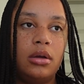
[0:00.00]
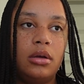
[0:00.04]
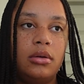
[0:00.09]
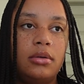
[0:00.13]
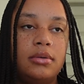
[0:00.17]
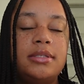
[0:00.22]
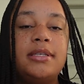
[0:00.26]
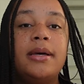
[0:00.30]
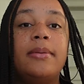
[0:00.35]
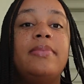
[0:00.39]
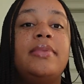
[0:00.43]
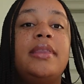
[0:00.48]

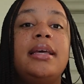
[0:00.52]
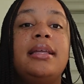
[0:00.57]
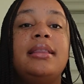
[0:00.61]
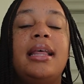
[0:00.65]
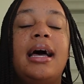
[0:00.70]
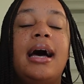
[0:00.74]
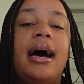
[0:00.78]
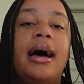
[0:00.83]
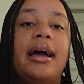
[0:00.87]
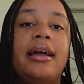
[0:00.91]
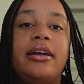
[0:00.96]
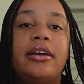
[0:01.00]
something
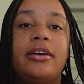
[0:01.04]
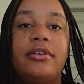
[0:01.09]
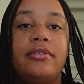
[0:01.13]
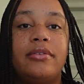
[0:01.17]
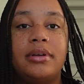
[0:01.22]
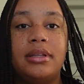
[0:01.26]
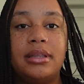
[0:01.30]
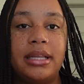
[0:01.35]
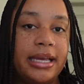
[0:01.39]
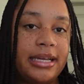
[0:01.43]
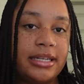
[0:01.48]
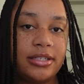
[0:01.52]
that I could
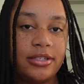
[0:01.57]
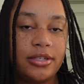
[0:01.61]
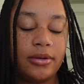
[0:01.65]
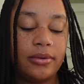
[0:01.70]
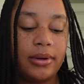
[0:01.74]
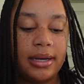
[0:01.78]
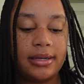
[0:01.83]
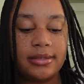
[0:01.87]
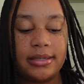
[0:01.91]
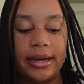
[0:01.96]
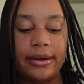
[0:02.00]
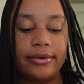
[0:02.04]
relate to
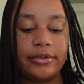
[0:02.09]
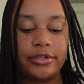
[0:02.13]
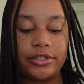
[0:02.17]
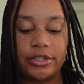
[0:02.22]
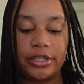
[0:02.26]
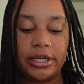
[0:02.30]
as I was